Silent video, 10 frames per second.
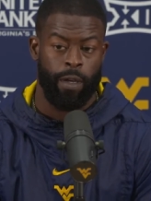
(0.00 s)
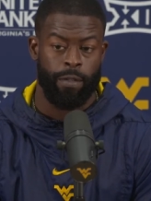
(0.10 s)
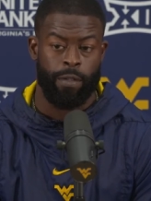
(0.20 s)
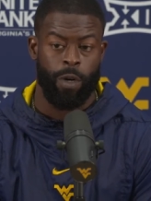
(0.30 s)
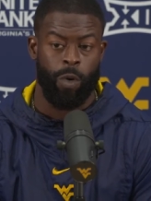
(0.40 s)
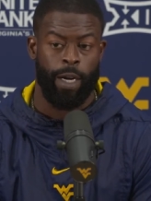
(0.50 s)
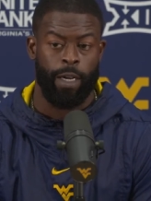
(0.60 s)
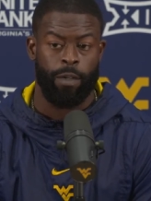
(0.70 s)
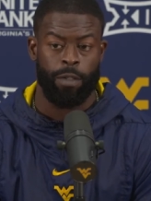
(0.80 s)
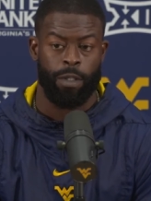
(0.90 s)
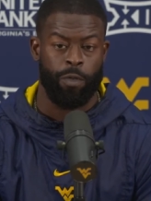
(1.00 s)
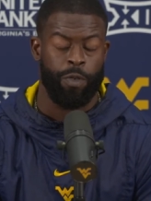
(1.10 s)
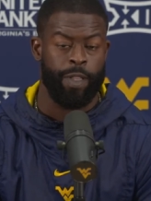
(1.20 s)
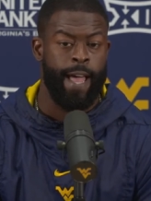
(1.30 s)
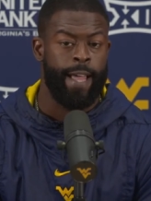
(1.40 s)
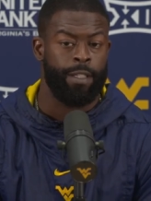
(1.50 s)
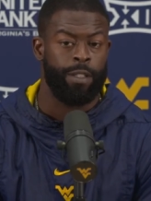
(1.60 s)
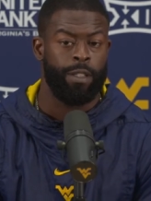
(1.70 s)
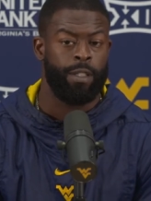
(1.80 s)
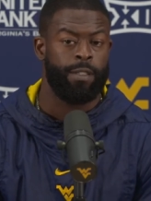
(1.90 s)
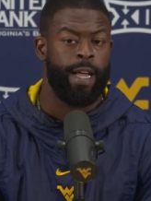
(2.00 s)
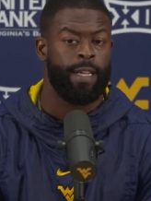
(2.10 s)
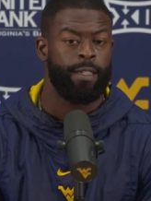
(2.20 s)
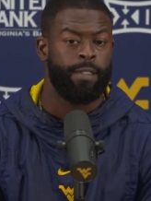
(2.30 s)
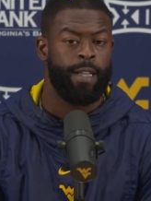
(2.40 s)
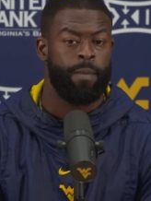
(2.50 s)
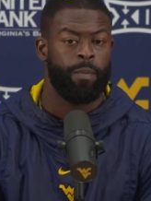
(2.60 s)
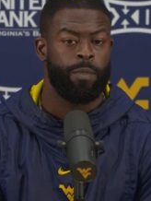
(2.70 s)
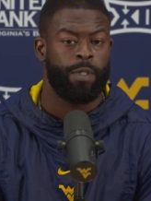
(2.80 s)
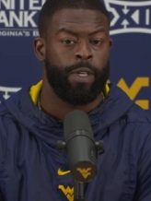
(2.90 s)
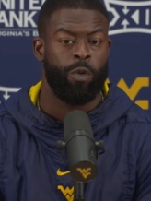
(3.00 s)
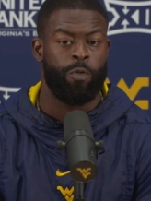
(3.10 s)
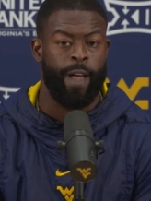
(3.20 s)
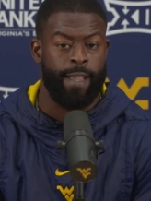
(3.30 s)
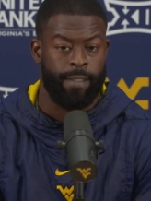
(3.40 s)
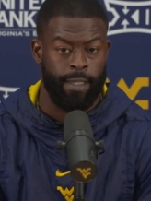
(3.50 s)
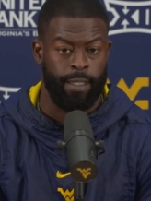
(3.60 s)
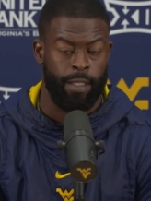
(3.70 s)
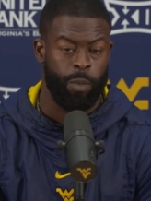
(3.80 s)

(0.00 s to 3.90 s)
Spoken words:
And so, for that, he's not single faceted.